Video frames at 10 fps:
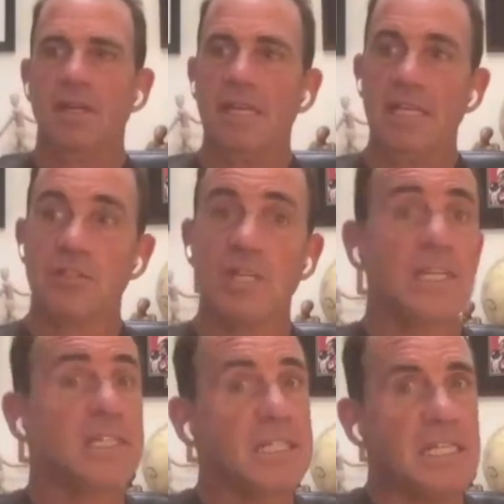
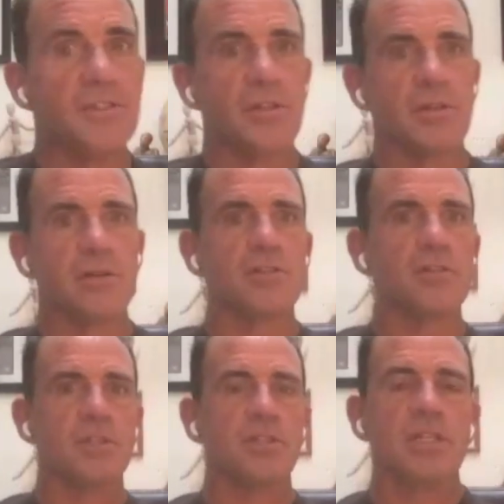is easier
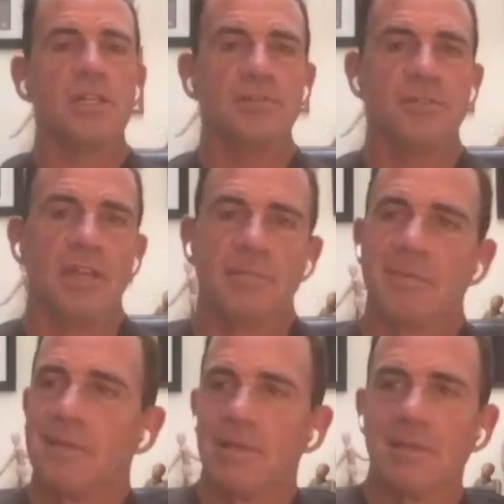to achieve, then
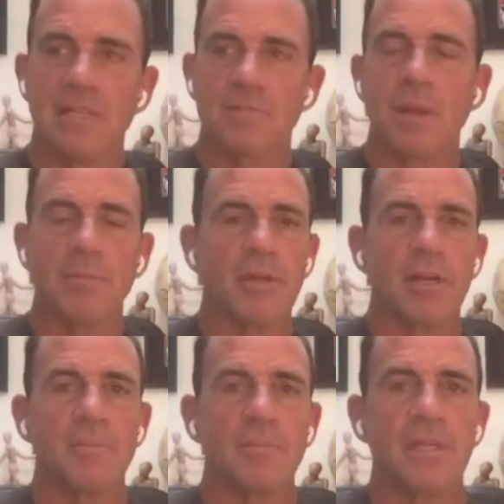that's probably
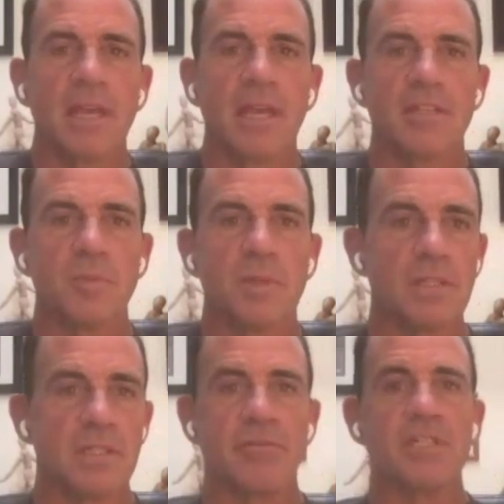going to be the case
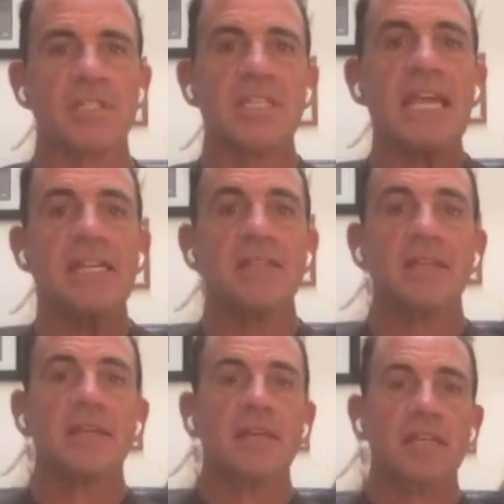because every state
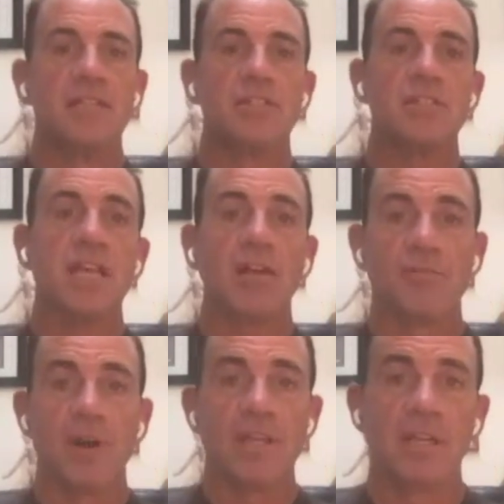is
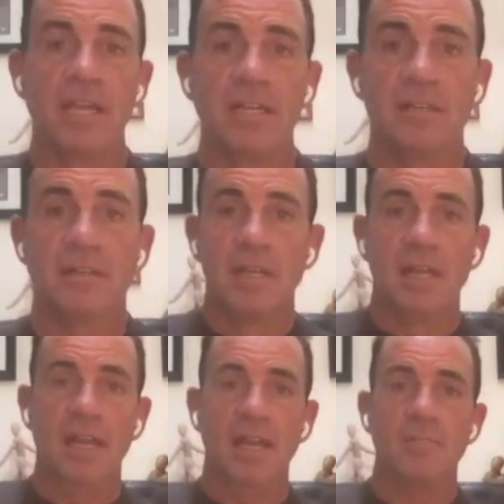self-regulated,
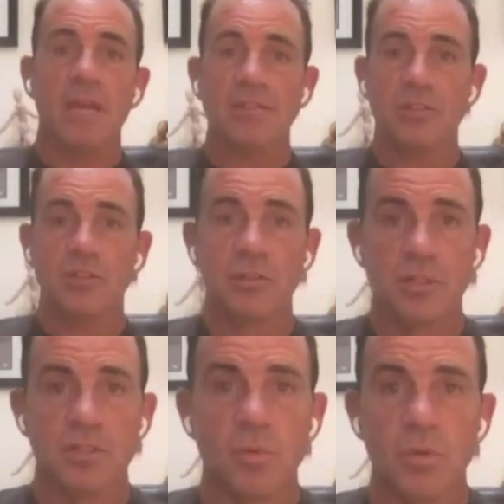and
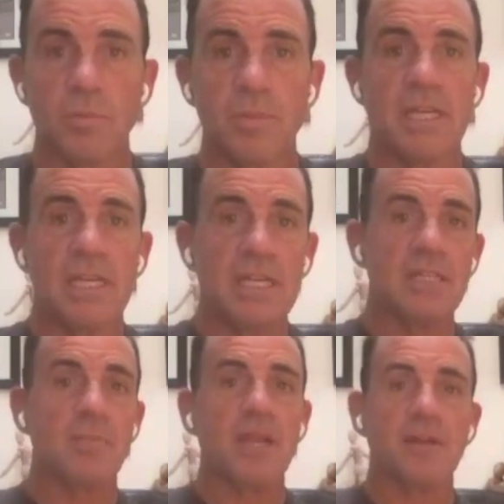Massachusetts will be
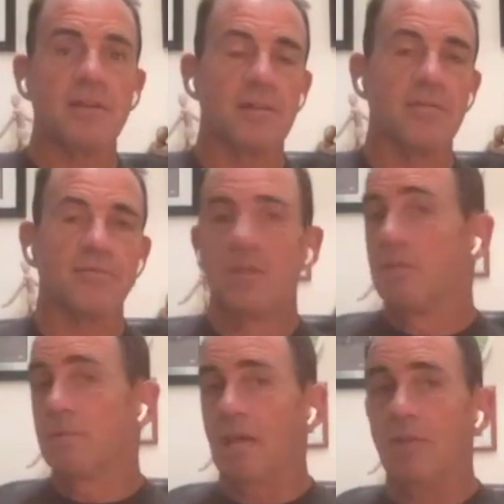independent of
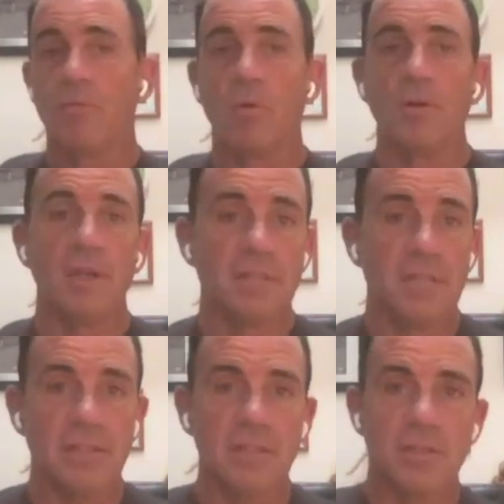California,
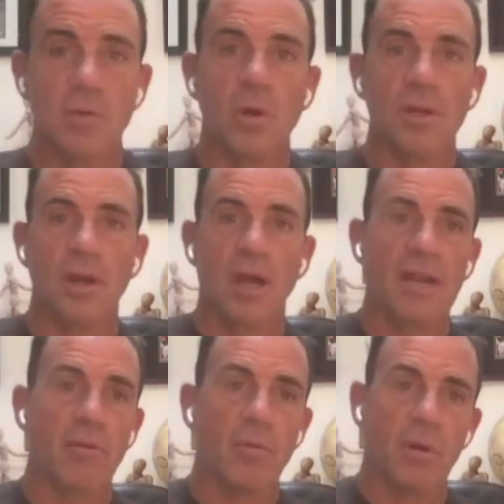Texas, and whatnot.
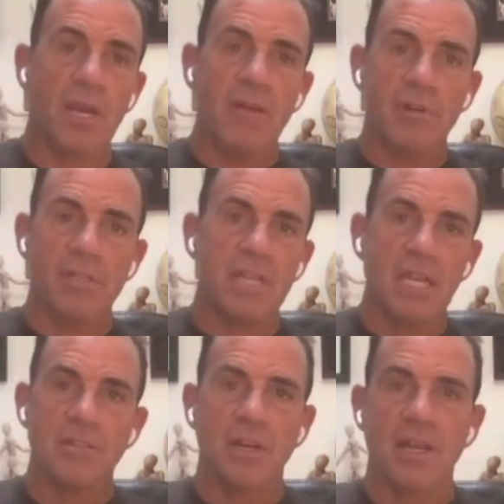Every
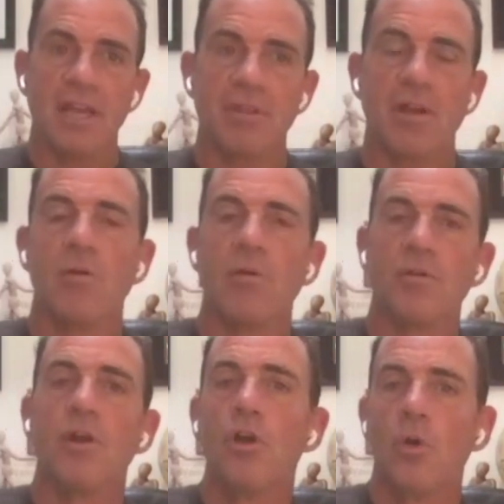state's going to have their
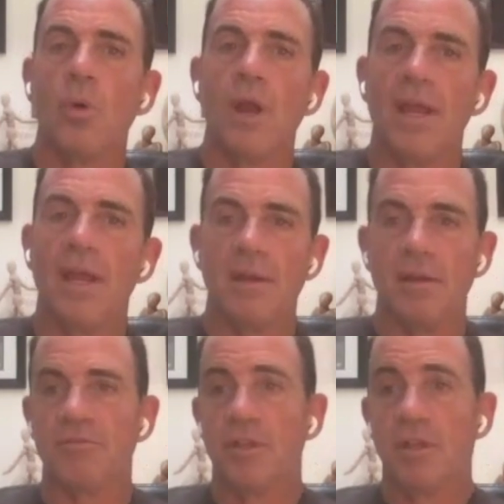own way
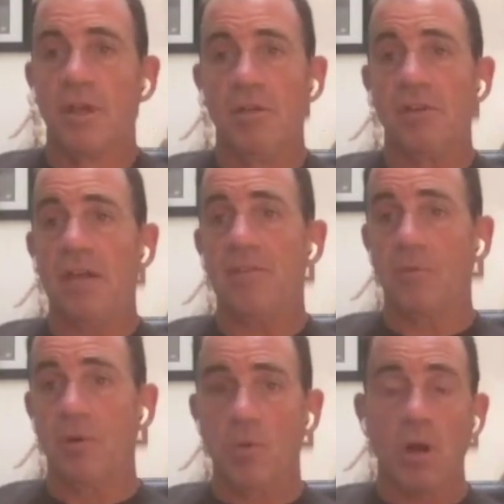of either
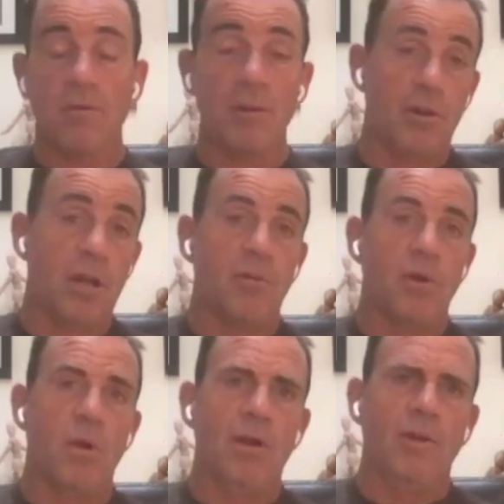requiring or not
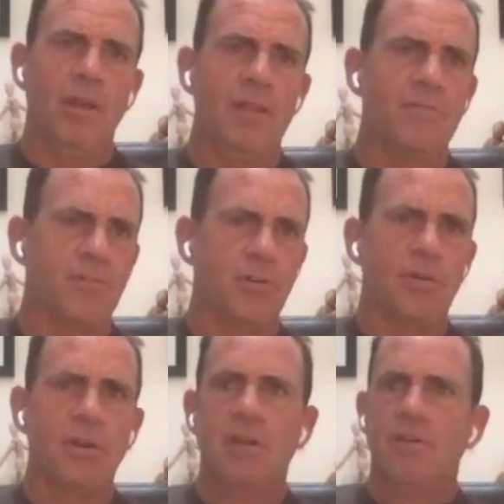requiring, and
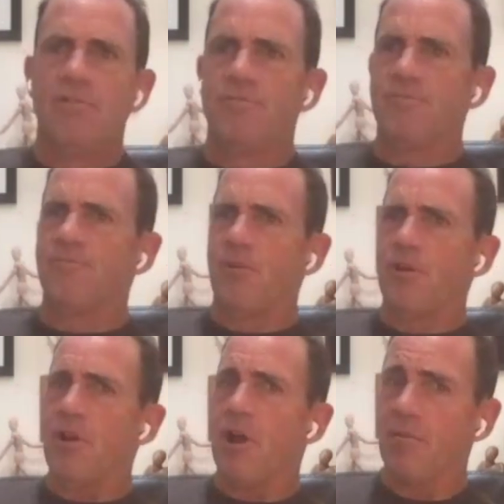for
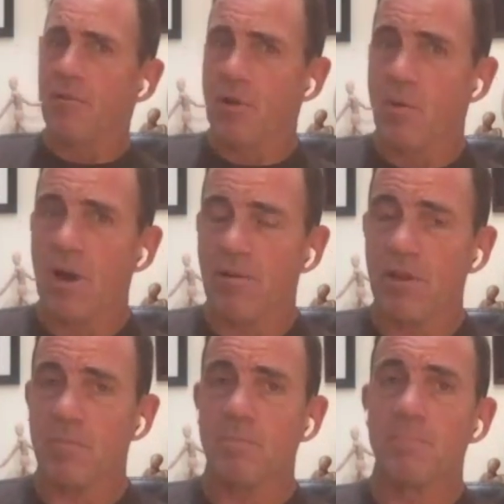not
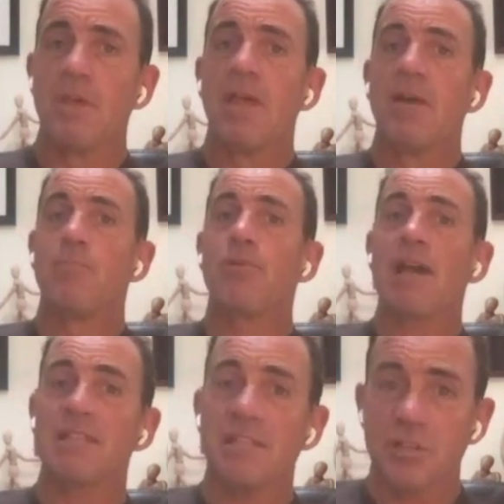requiring
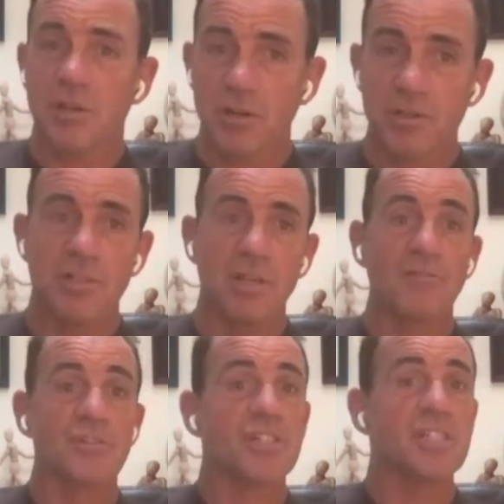practitioners
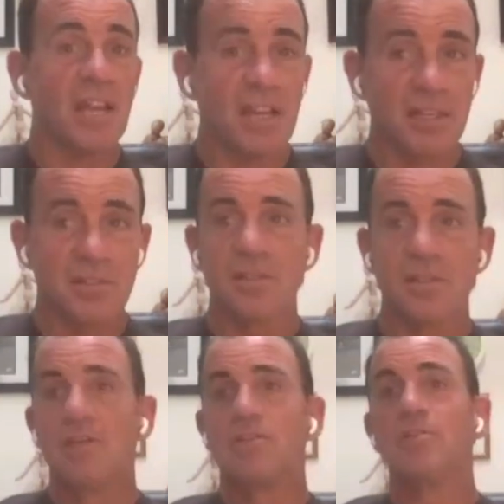of science
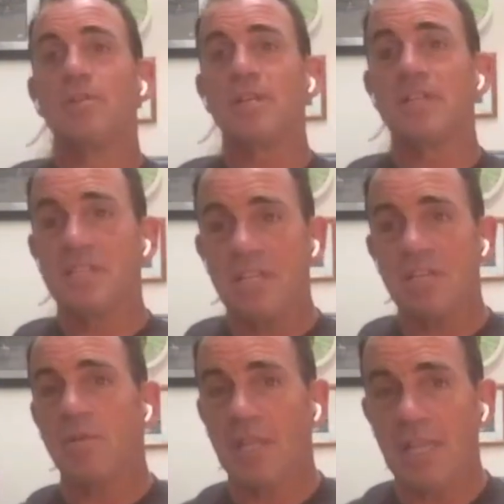to
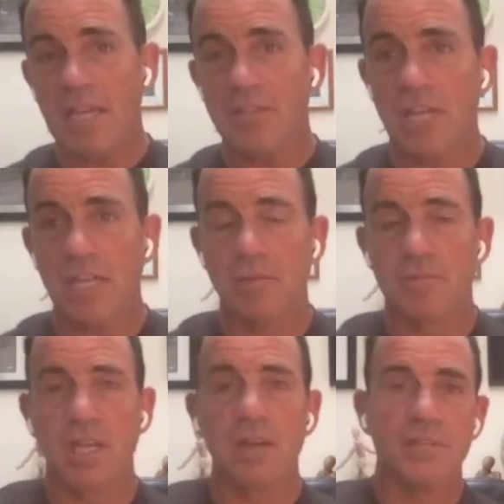continually educate
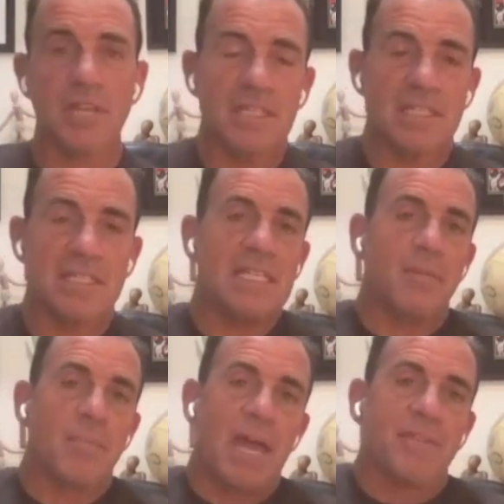themselves, I could see
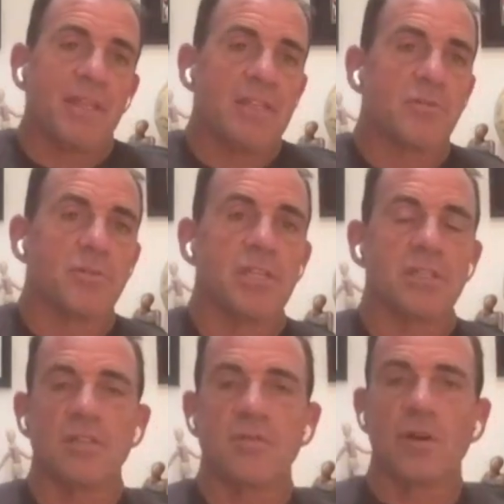the path of least
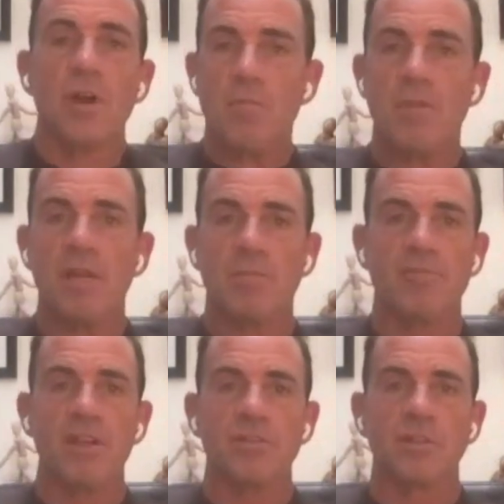resistance for many
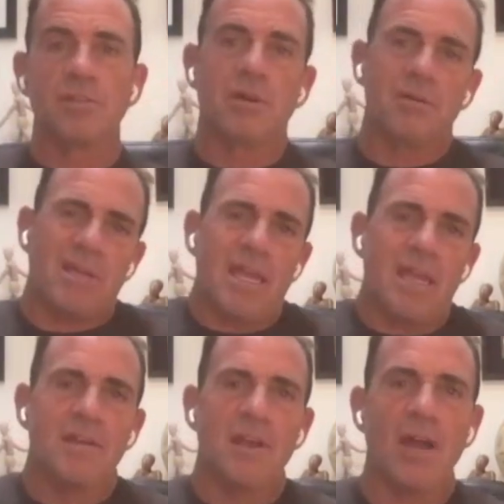professionals going,
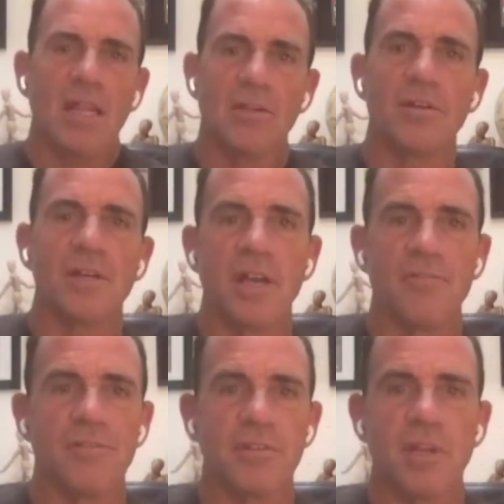no, I learned
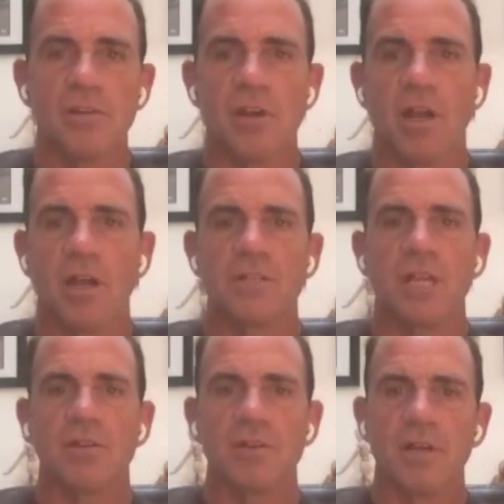enough in college. I
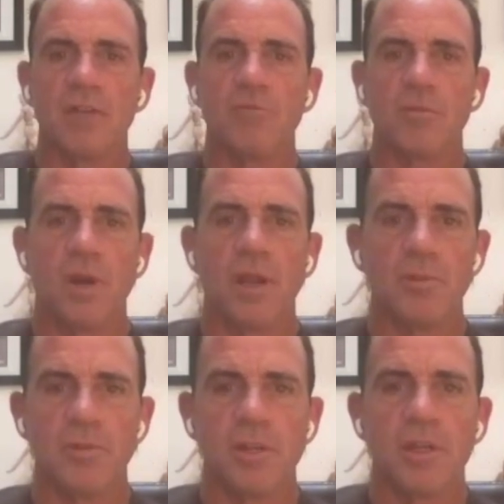learned enough with what I'm
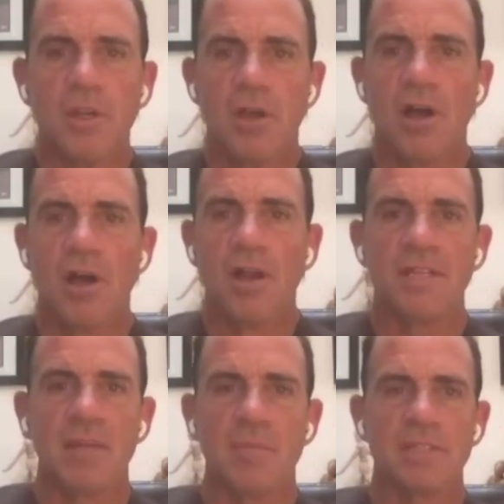doing on a
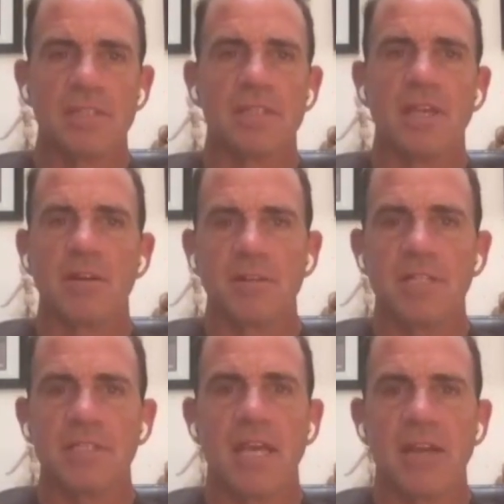daily basis. I don't
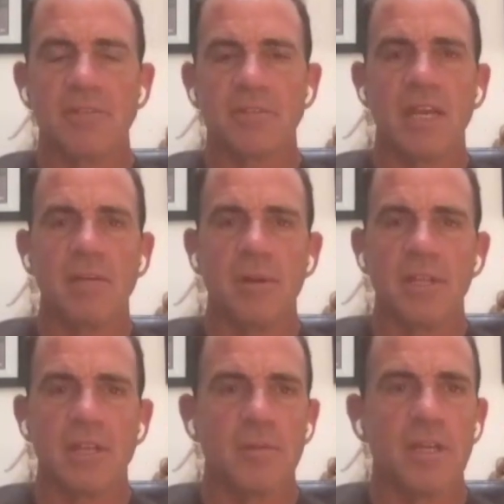need to have
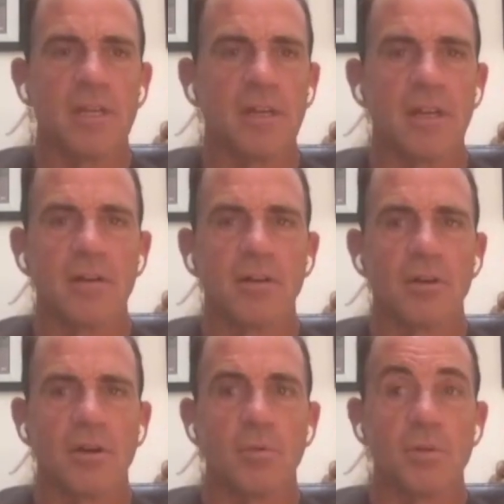anybody come in and
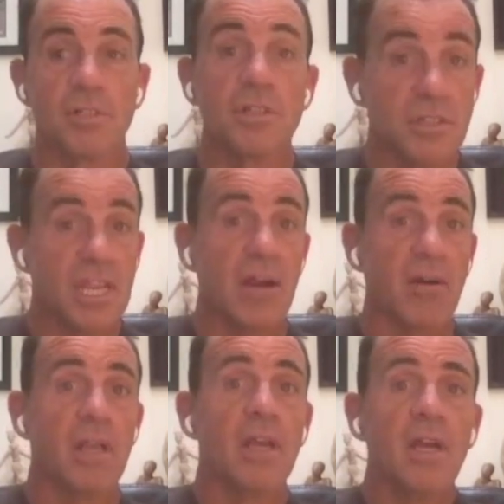learn, which is a
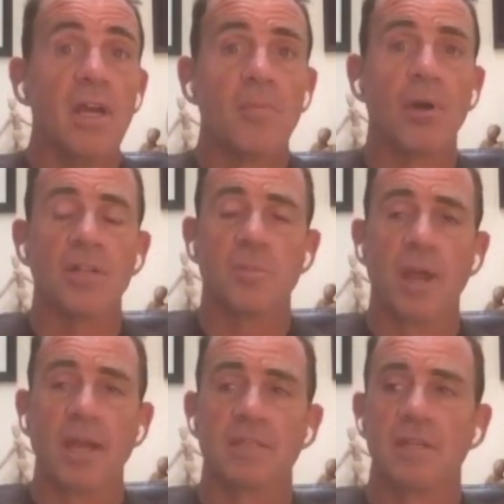scary
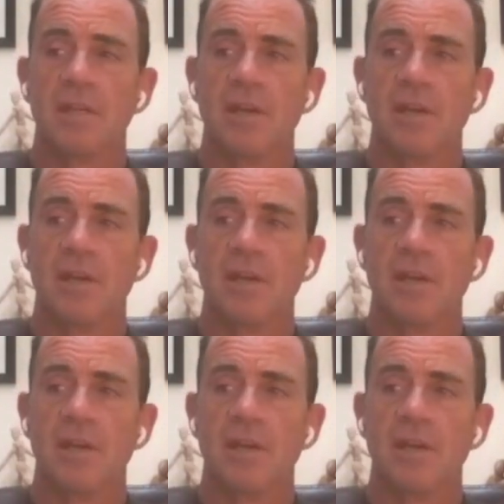prospect.